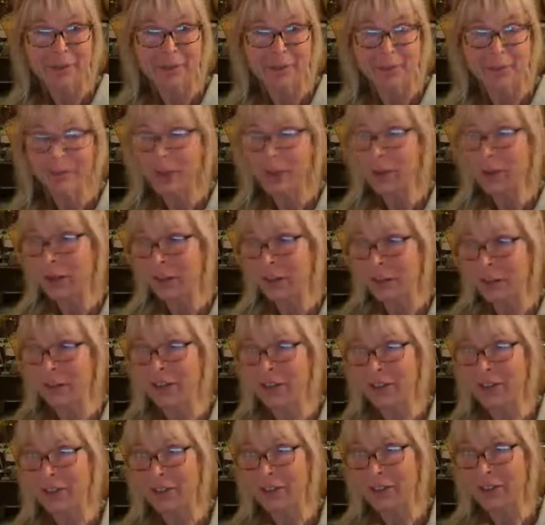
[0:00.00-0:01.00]
Very
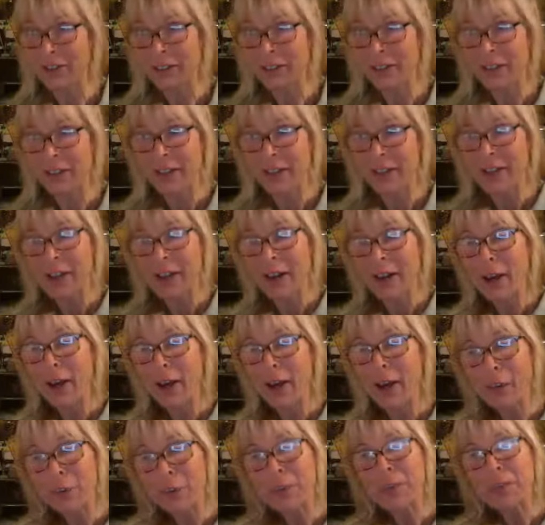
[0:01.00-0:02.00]
exciting.
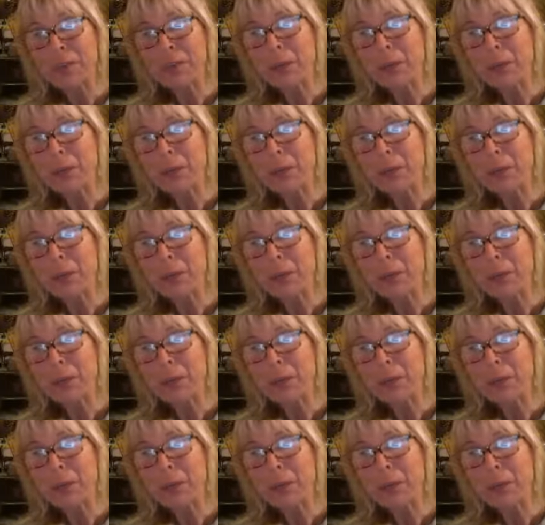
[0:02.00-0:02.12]
Um,